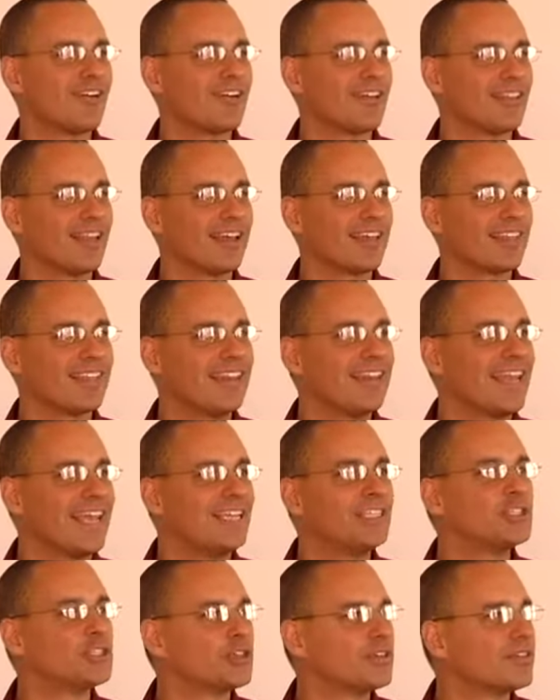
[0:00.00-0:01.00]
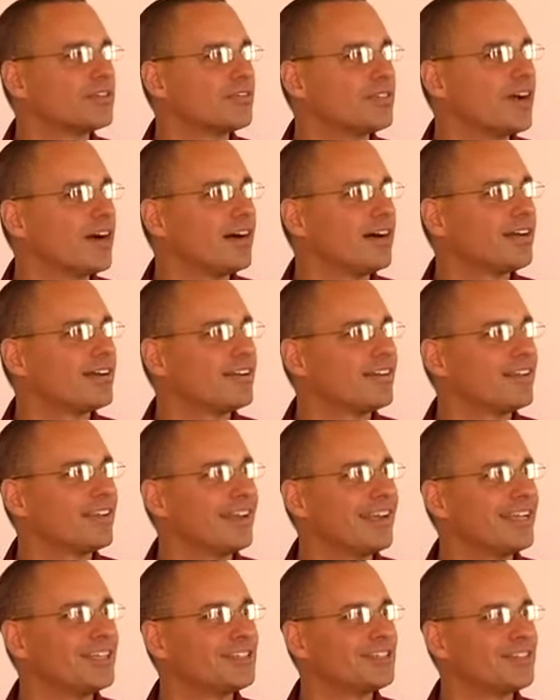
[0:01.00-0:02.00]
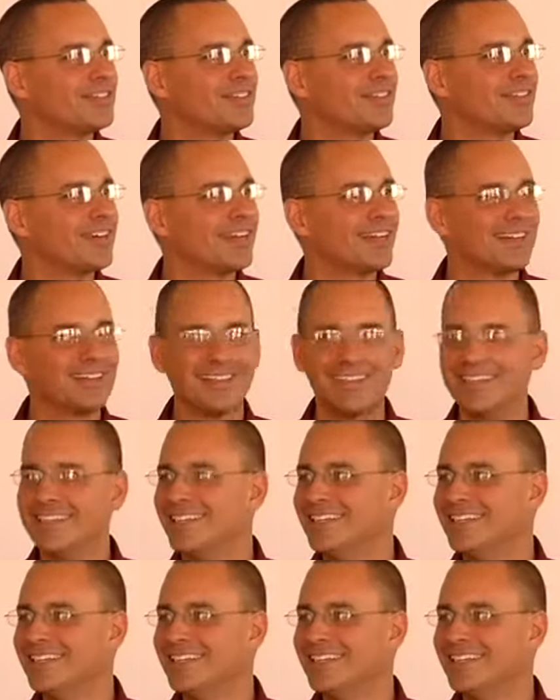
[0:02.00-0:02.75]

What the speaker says: on like the nature of God, or the nature of divine.